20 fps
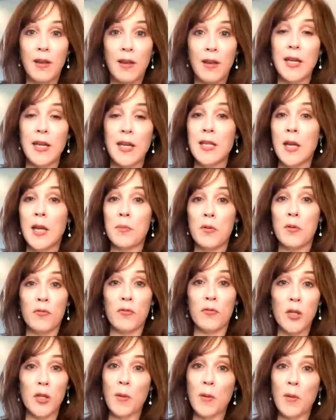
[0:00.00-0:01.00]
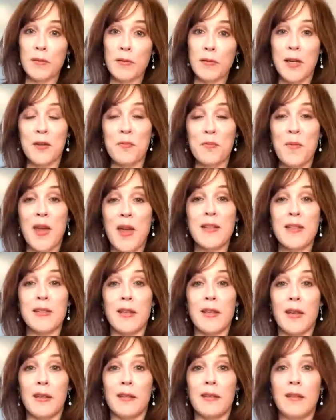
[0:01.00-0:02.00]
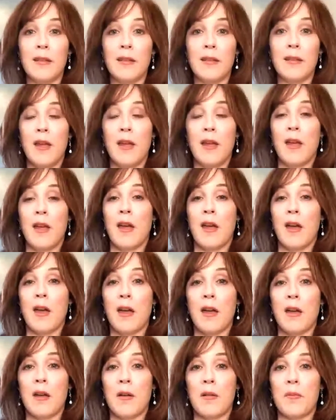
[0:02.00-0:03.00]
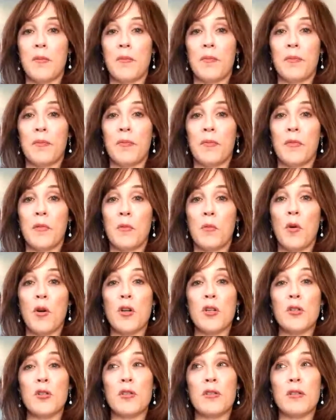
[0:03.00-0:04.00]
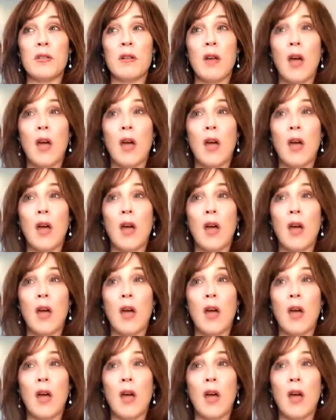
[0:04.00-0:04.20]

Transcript: any type of view outside of medicine, whereas